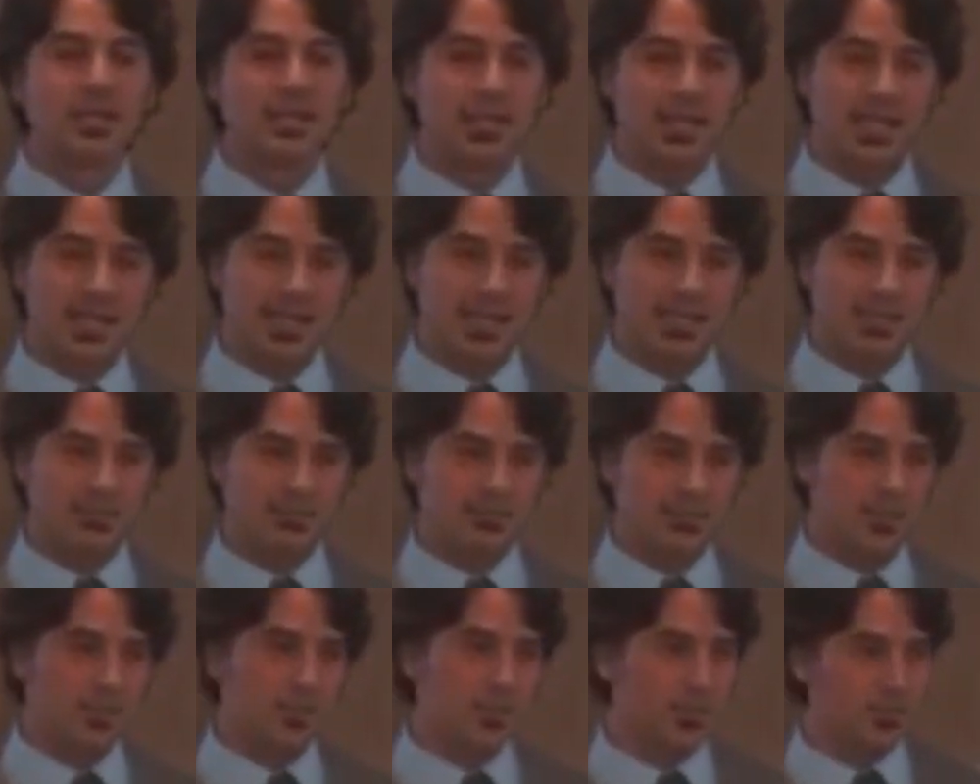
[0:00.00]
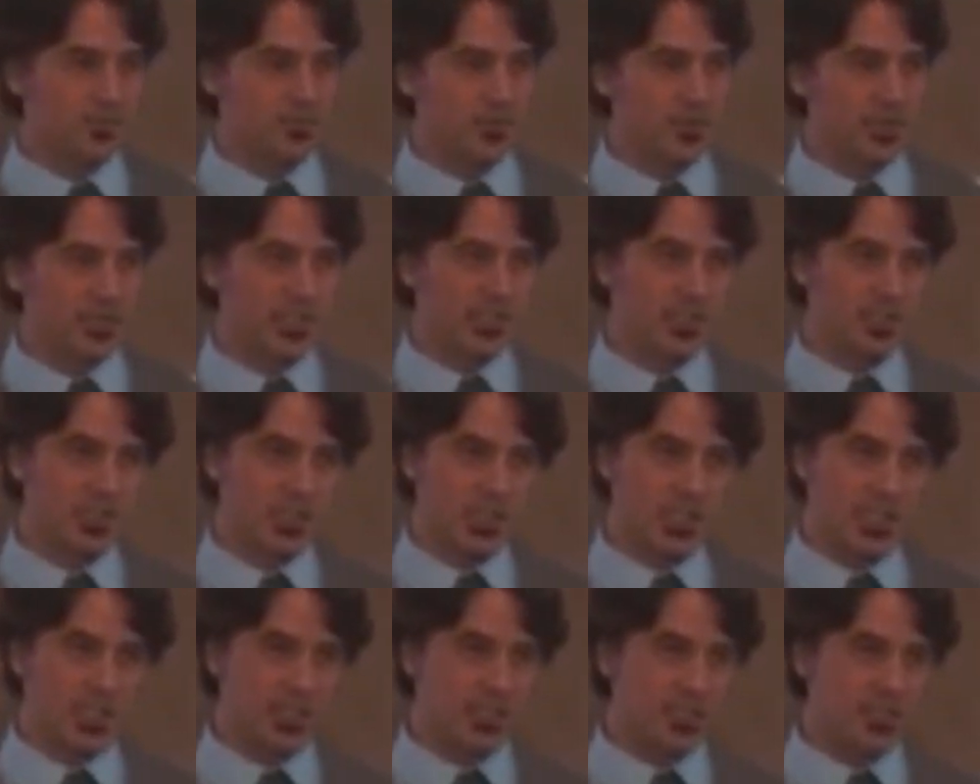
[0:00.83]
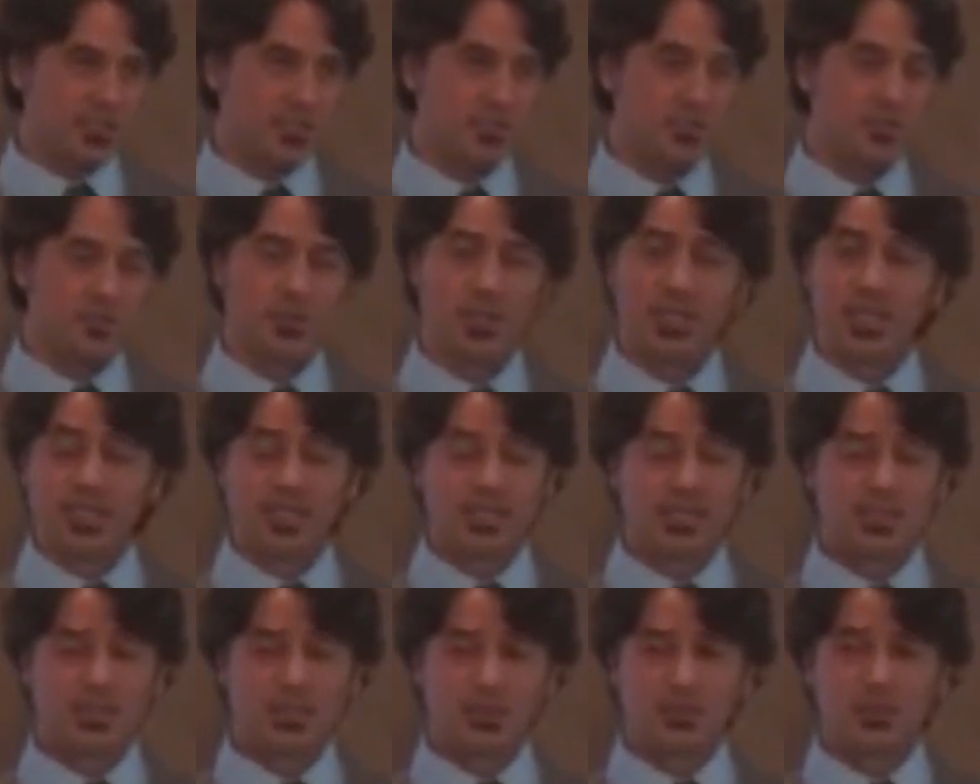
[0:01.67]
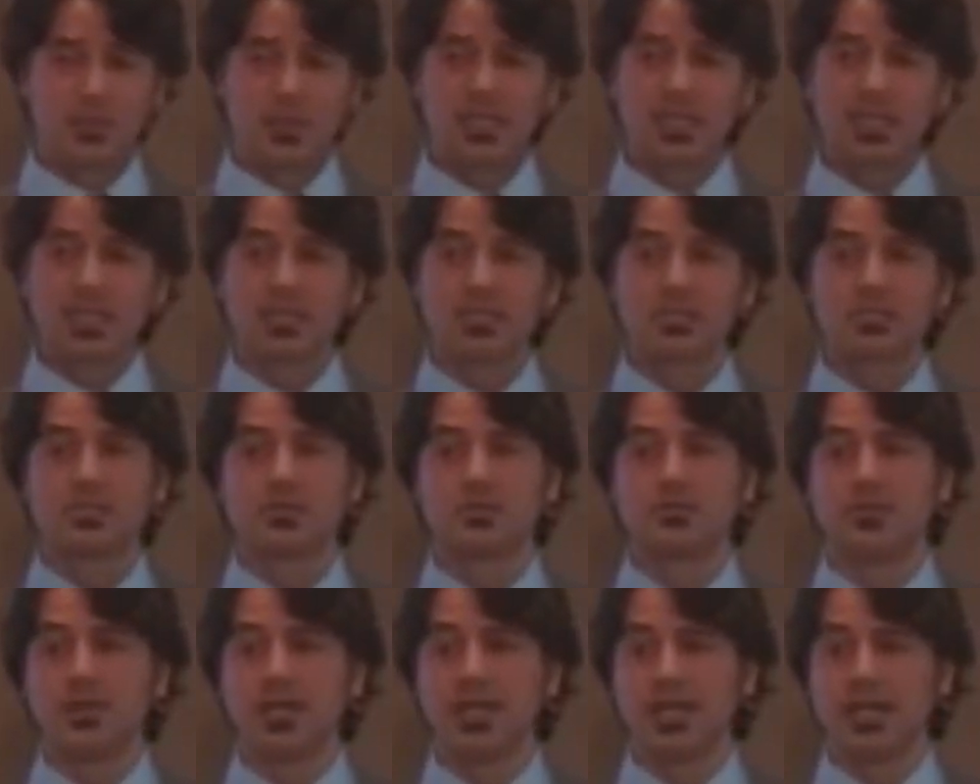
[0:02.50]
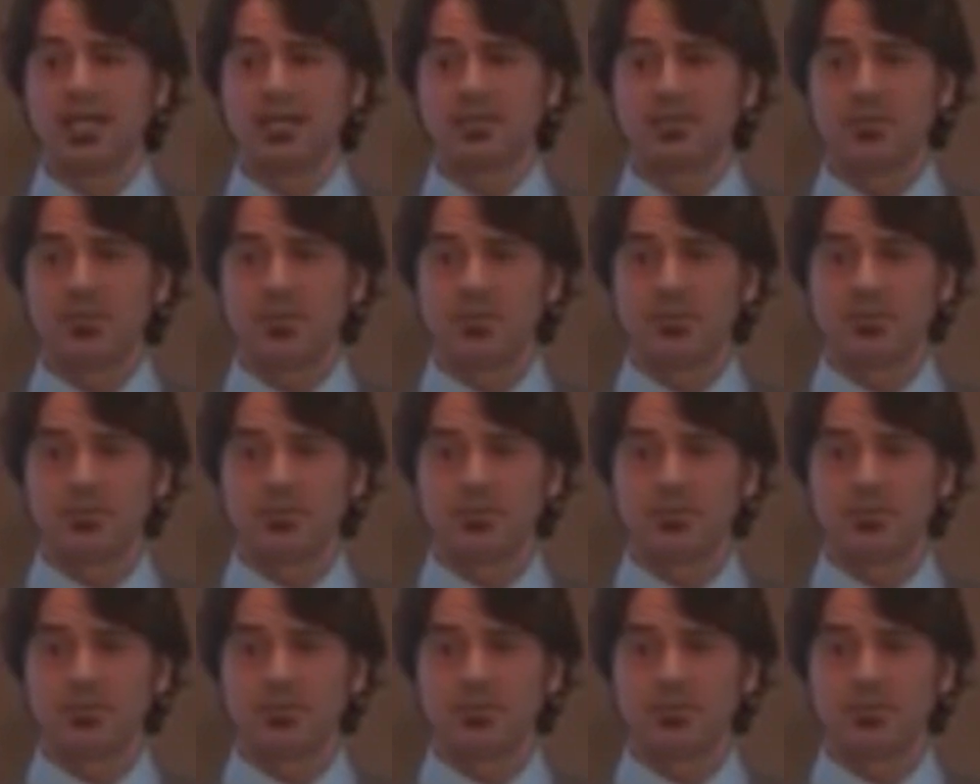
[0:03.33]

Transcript: they had to flip over and start cheating too. It's the only way they could survive.